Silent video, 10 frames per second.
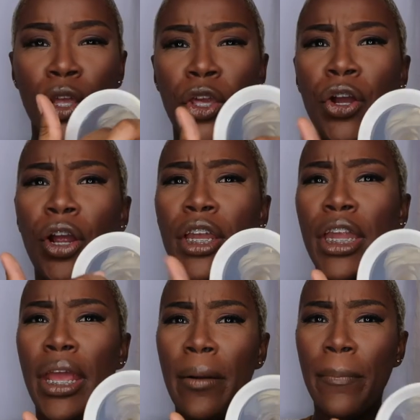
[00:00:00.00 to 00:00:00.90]
your
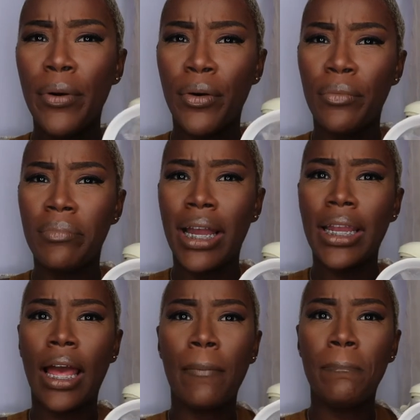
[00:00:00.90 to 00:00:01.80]
nipple
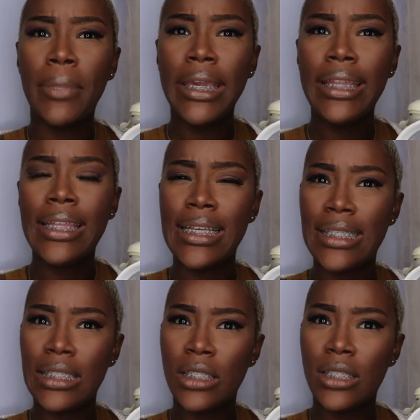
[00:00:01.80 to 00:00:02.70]
might not be
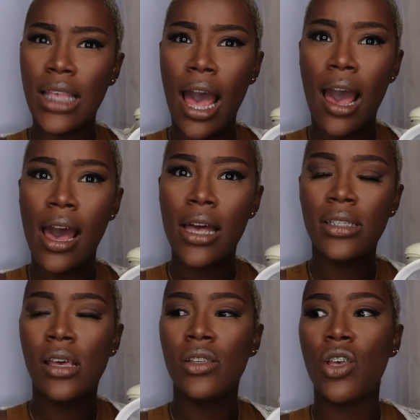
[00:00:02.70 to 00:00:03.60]
this size
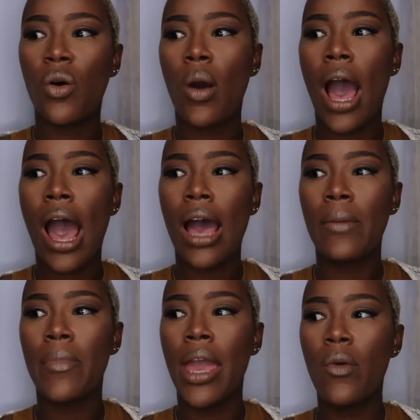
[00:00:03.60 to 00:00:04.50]
so i
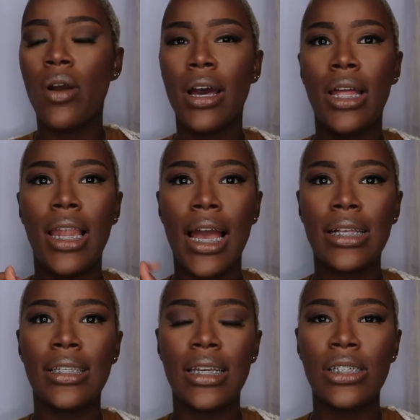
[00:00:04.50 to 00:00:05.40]
met with a
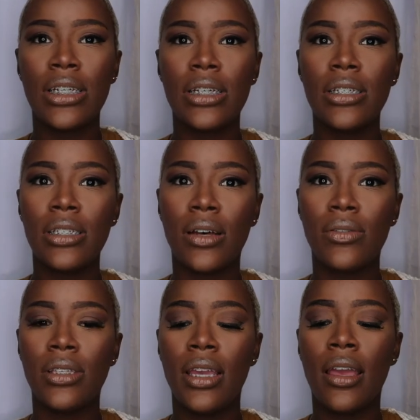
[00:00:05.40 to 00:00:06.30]
lactation
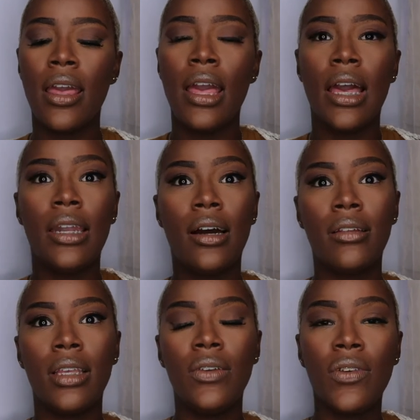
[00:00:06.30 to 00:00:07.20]
consultant and
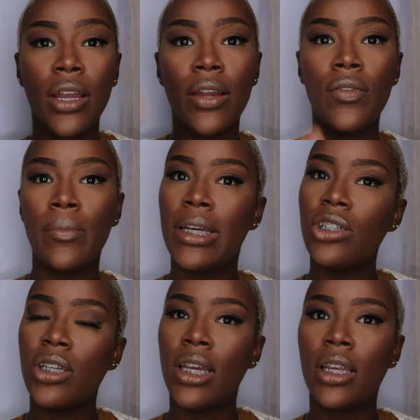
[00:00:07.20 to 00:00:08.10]
i'll leave her
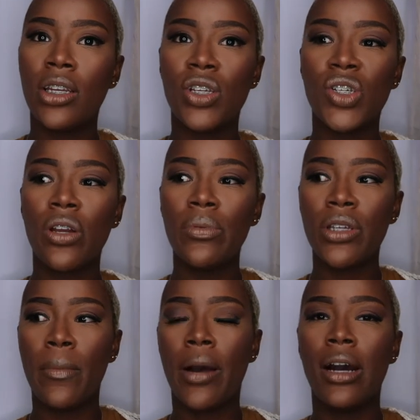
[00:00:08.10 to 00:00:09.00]
information in the
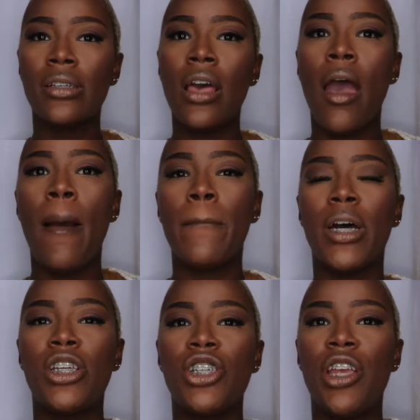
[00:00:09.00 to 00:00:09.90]
description box
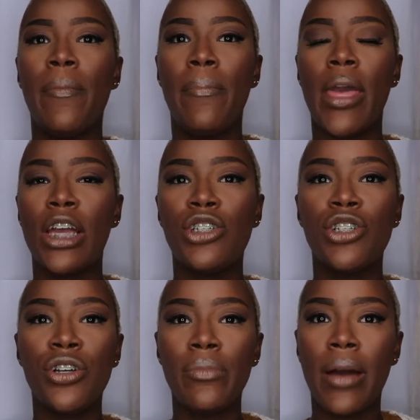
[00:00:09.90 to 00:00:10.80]
but she
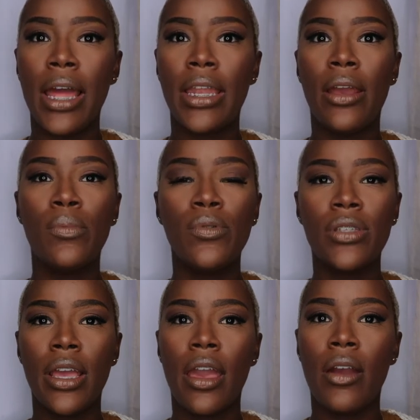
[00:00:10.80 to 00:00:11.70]
measured my nipples
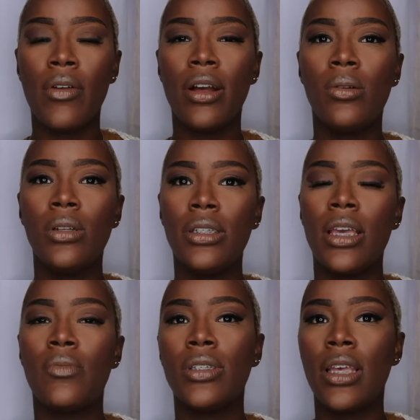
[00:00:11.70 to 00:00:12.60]
and areolas
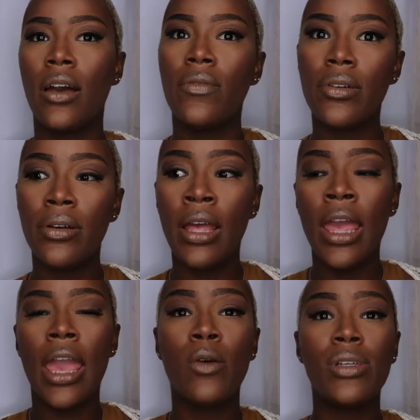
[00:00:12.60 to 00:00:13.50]
and was ever
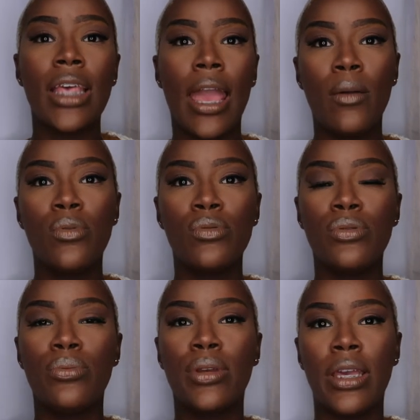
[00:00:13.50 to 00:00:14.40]
and was able
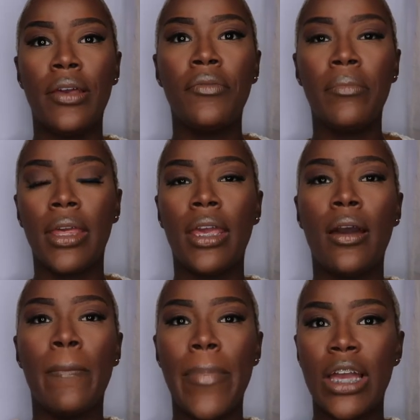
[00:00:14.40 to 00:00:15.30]
to give me
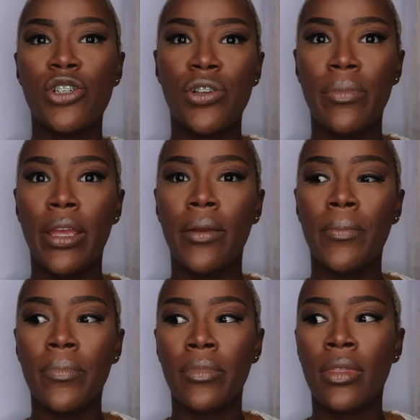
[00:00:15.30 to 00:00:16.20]
a measurement
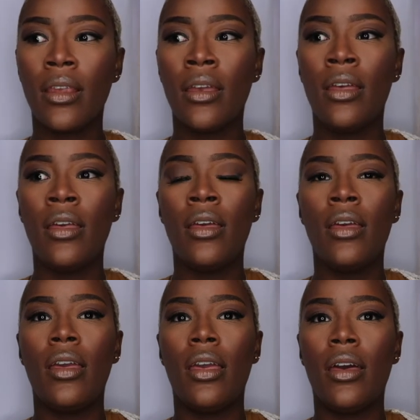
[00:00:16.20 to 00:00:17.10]

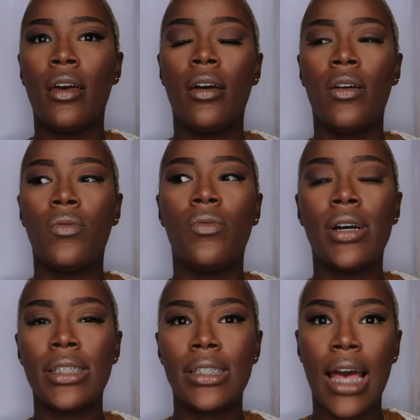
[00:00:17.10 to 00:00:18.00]
of
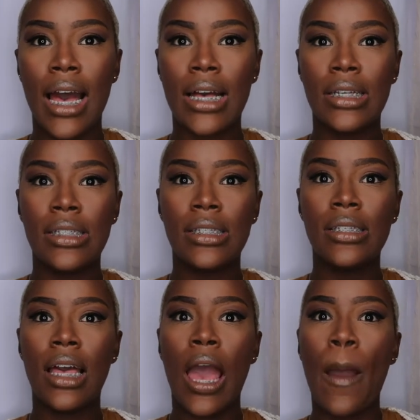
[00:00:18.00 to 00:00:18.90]
what size
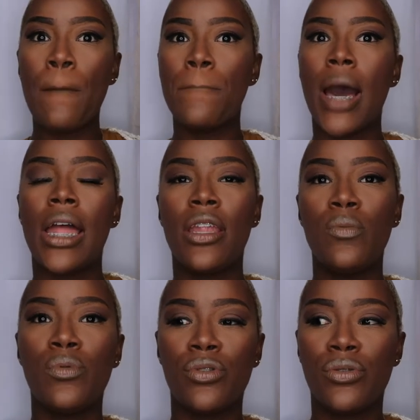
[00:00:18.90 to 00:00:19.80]
my
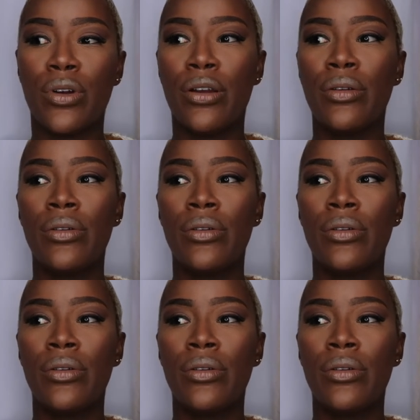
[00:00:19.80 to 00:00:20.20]
nipples were